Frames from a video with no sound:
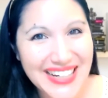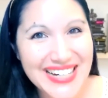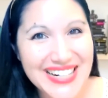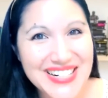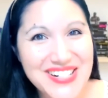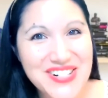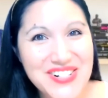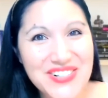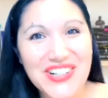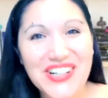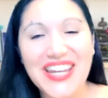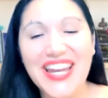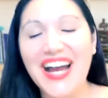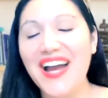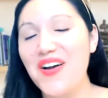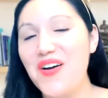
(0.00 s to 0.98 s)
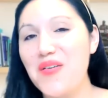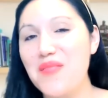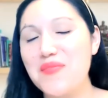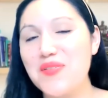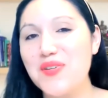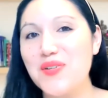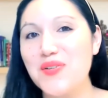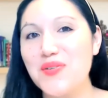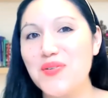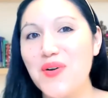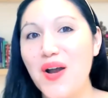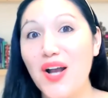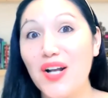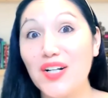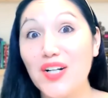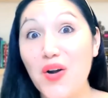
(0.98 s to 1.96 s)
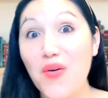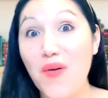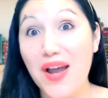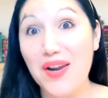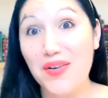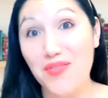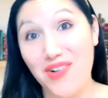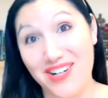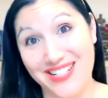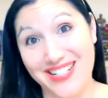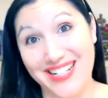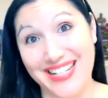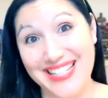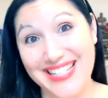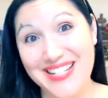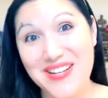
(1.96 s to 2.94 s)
Enjoy. I hope you go and watch it.